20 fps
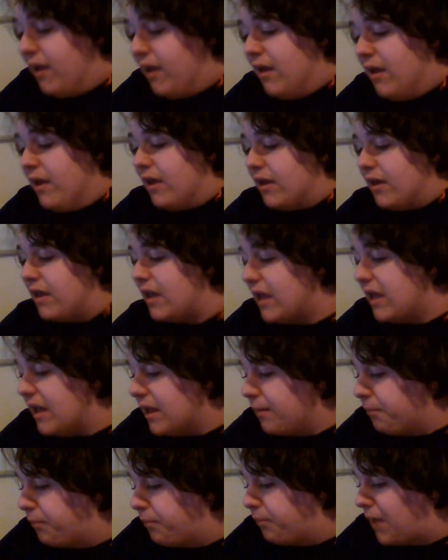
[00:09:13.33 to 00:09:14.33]

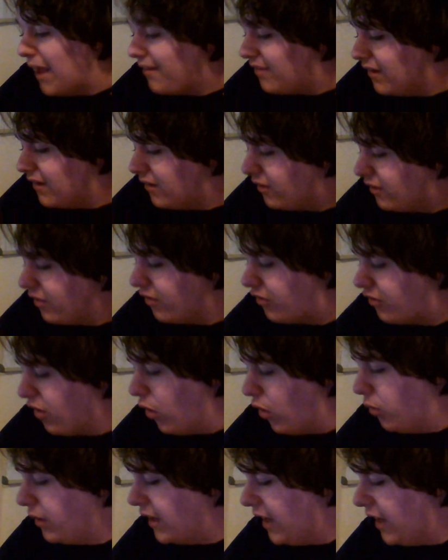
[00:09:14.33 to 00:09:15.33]
He gets into the
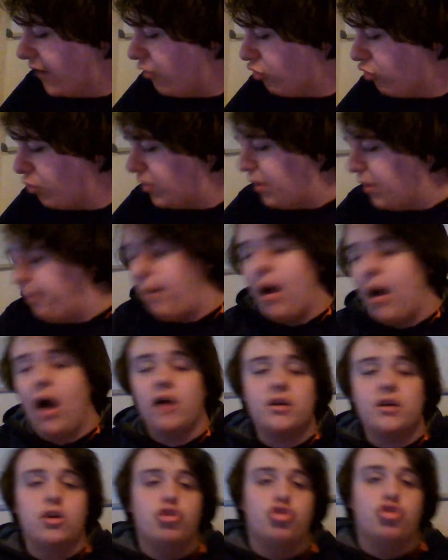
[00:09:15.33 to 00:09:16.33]
zone, he enters with a
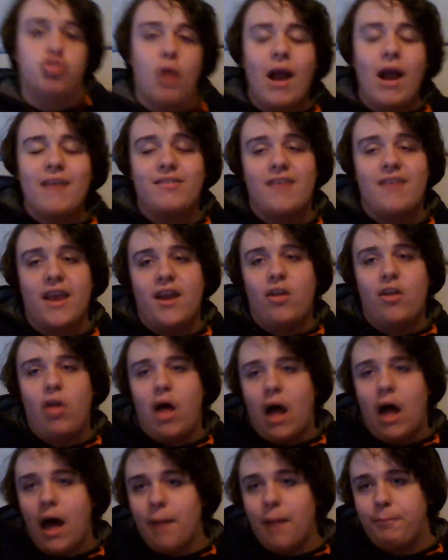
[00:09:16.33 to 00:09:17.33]
puck, Draisaitl
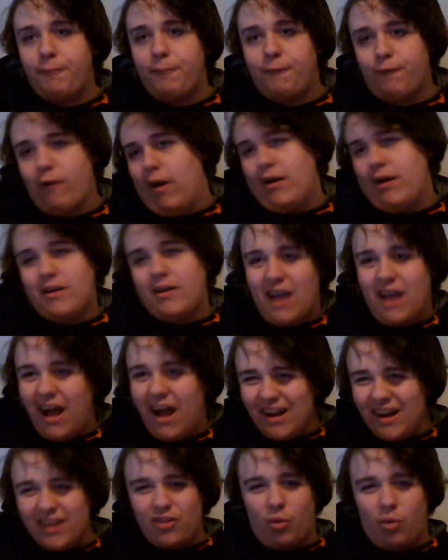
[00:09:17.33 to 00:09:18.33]
up front,
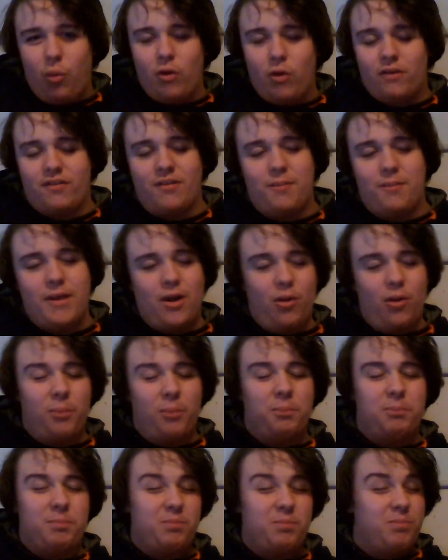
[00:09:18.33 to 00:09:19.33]
cutting towards the middle,
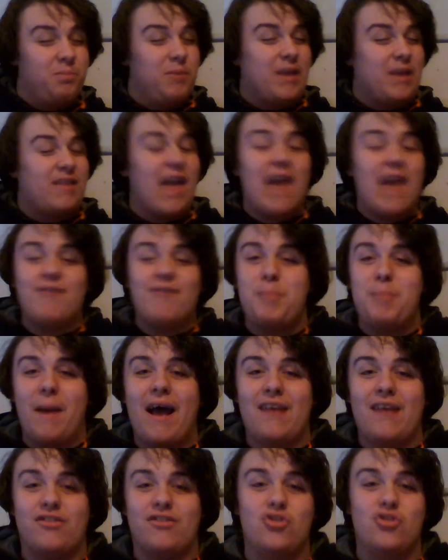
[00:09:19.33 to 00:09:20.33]
McDavid
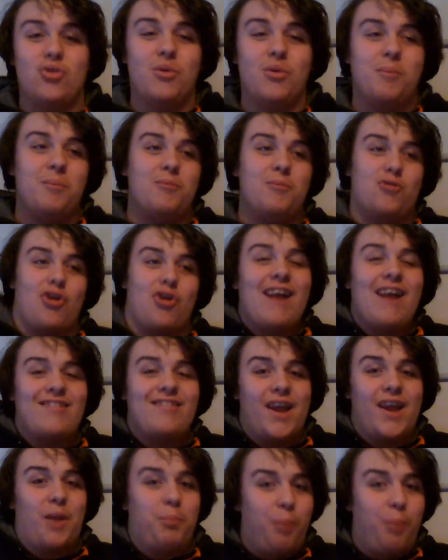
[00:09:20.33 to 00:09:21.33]
pass to him,
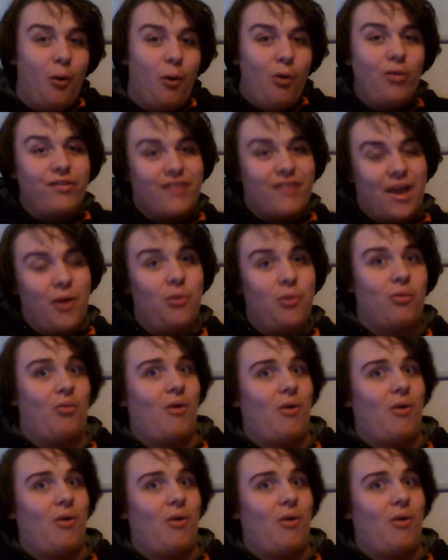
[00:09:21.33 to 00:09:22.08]
Draisaitl pulls out,